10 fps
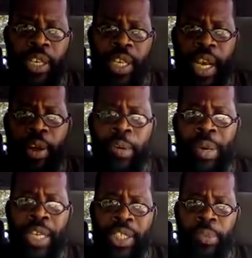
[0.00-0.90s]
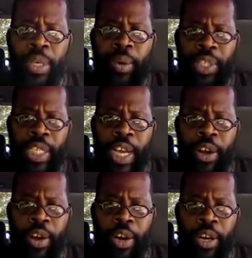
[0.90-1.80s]
Yahweh Ba'ashem Yahweh
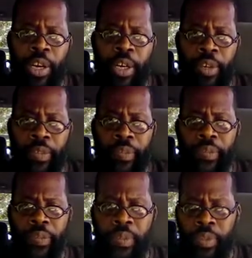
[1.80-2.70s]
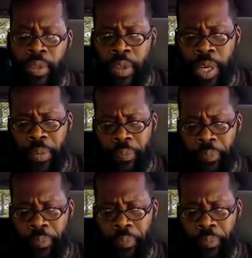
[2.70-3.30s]
are. Alright?